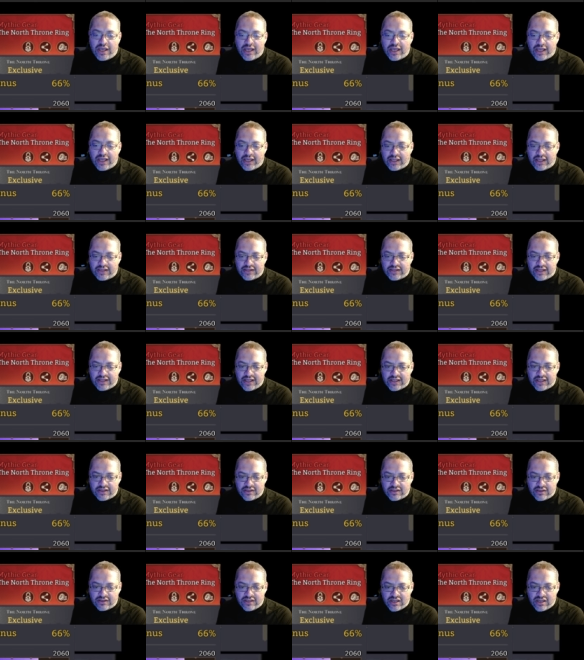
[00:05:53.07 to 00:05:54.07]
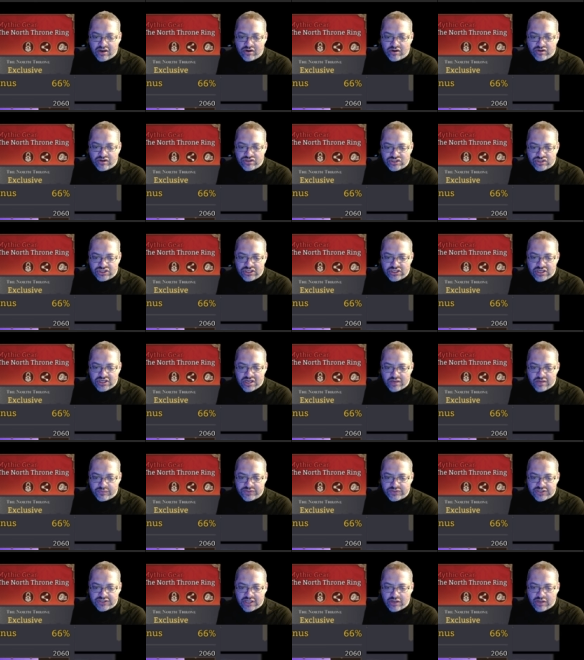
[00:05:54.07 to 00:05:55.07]
And then the RNG
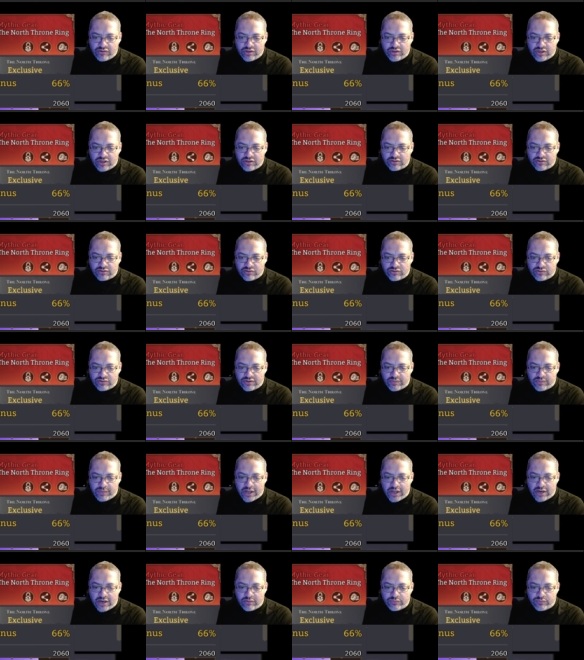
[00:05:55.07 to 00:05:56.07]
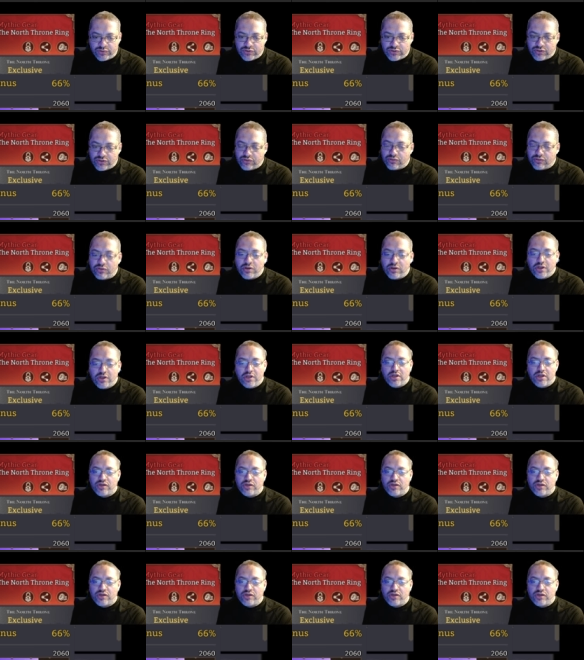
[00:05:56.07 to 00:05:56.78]
comes down here to the bottom too.